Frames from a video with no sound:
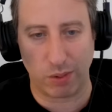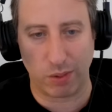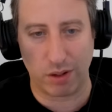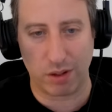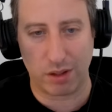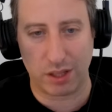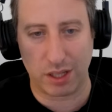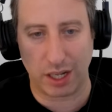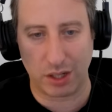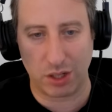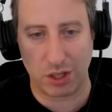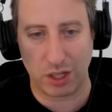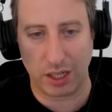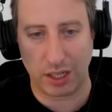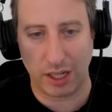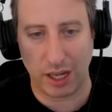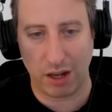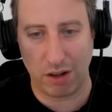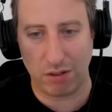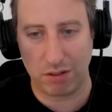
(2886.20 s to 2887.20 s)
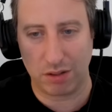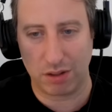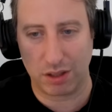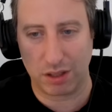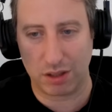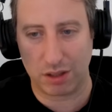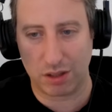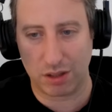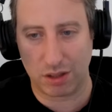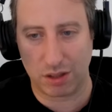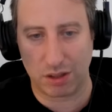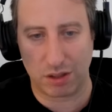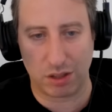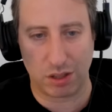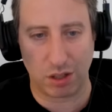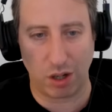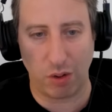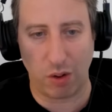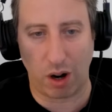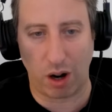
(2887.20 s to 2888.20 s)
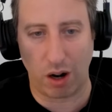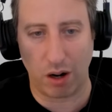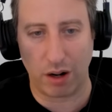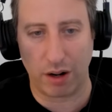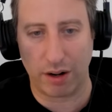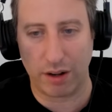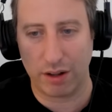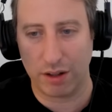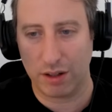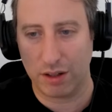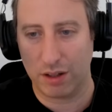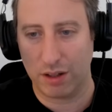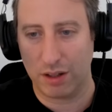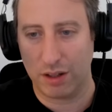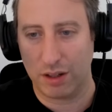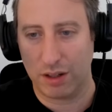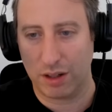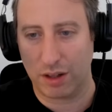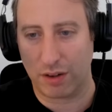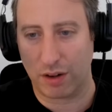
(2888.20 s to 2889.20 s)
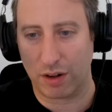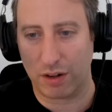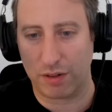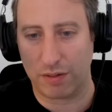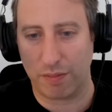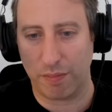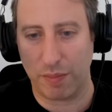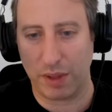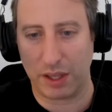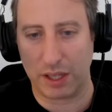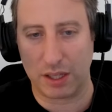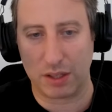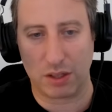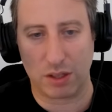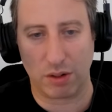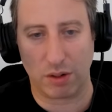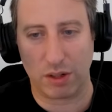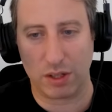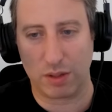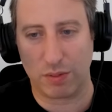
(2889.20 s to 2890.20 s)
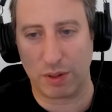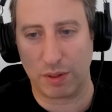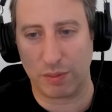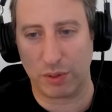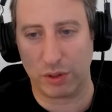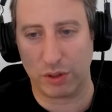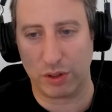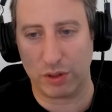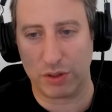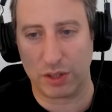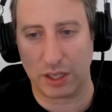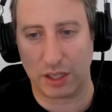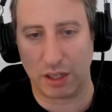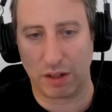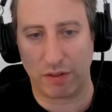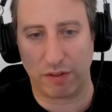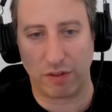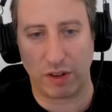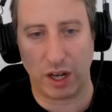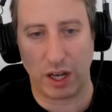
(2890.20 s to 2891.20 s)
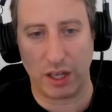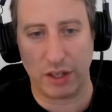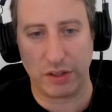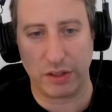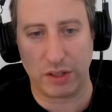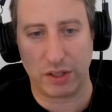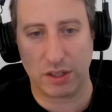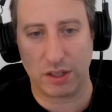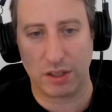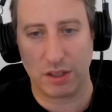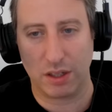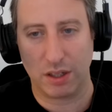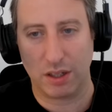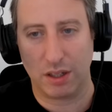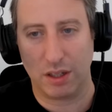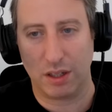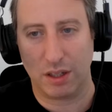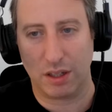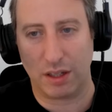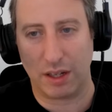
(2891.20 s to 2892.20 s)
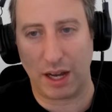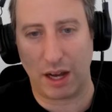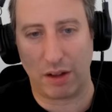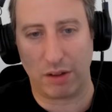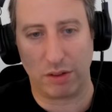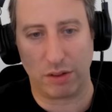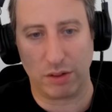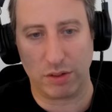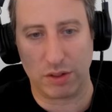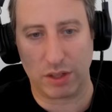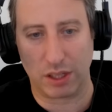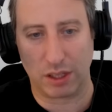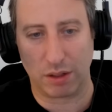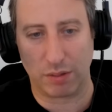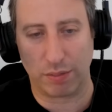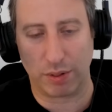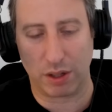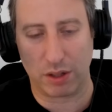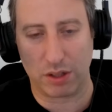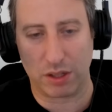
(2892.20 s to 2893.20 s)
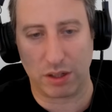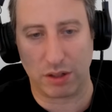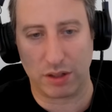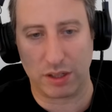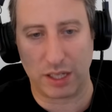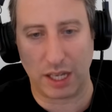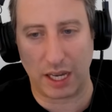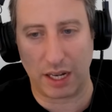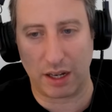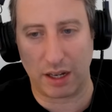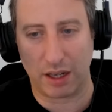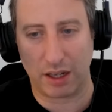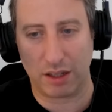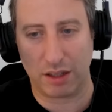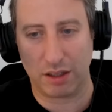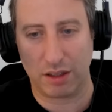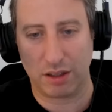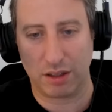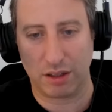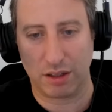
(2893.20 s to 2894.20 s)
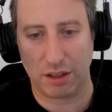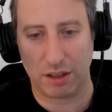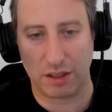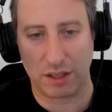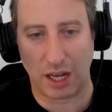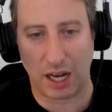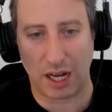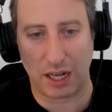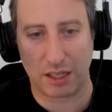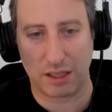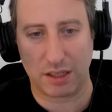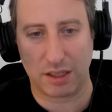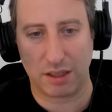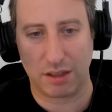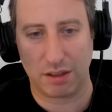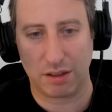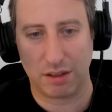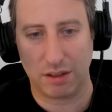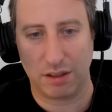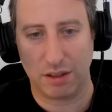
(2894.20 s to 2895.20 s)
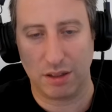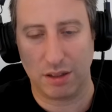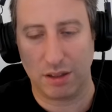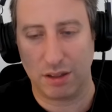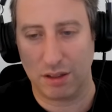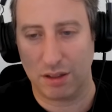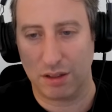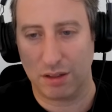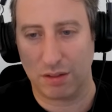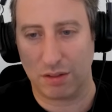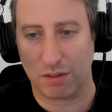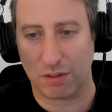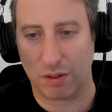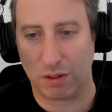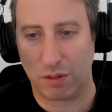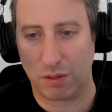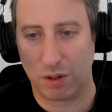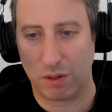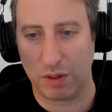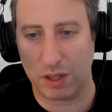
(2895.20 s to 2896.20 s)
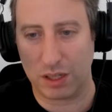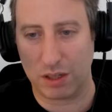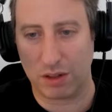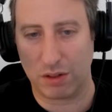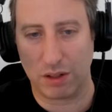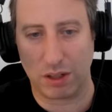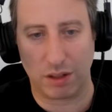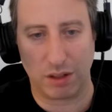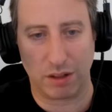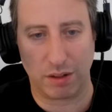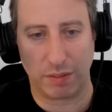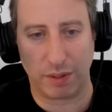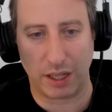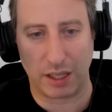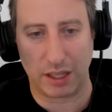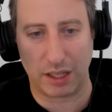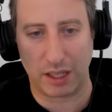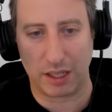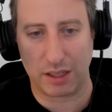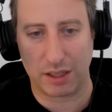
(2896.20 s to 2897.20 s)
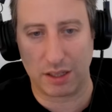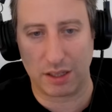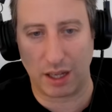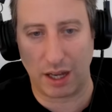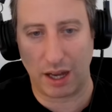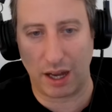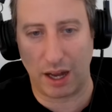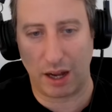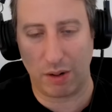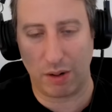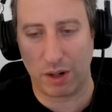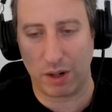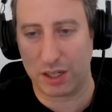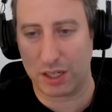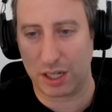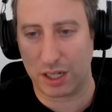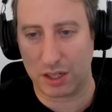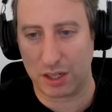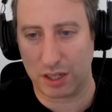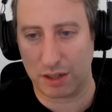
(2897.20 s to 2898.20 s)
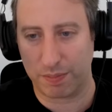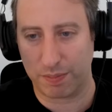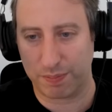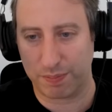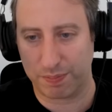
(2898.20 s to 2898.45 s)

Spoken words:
worth touching now? It's so hard. Heard a million stories of people losing their funds, now losing their personal data, doxed. What are we doing about this? I don't want to touch it.